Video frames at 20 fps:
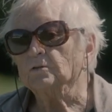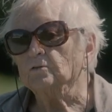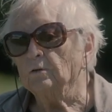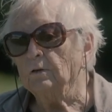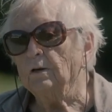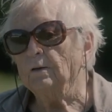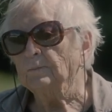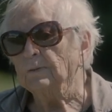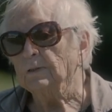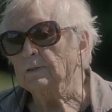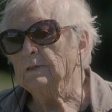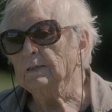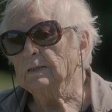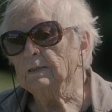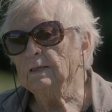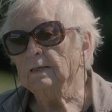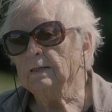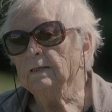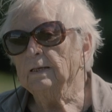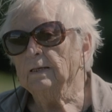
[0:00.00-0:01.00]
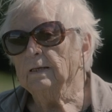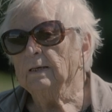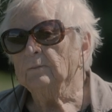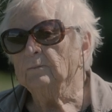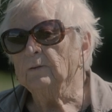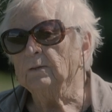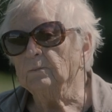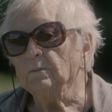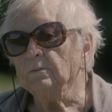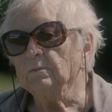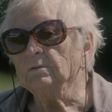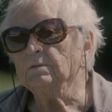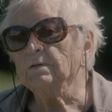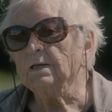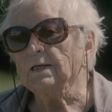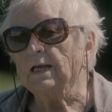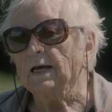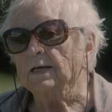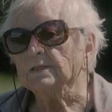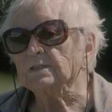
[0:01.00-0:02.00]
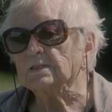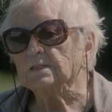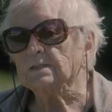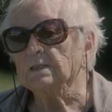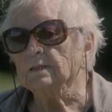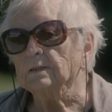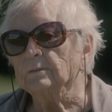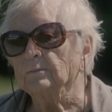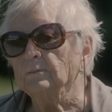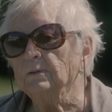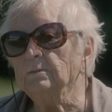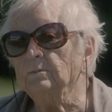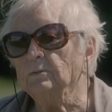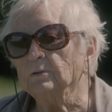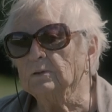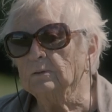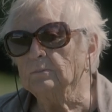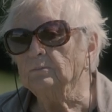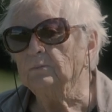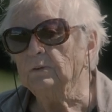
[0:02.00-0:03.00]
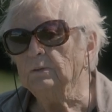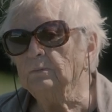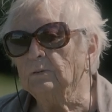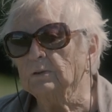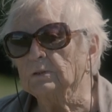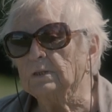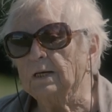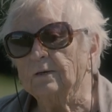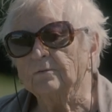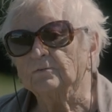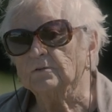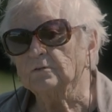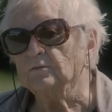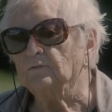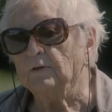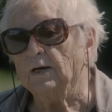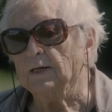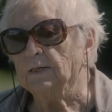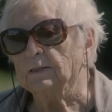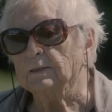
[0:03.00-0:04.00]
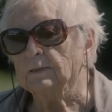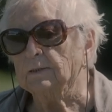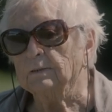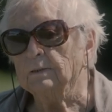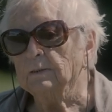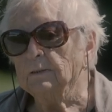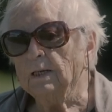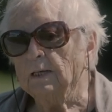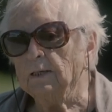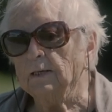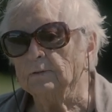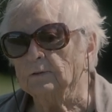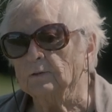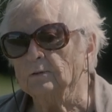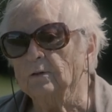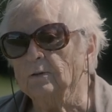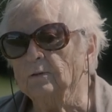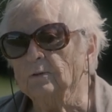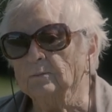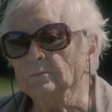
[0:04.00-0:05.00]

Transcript: trauma when we realized we would have to find other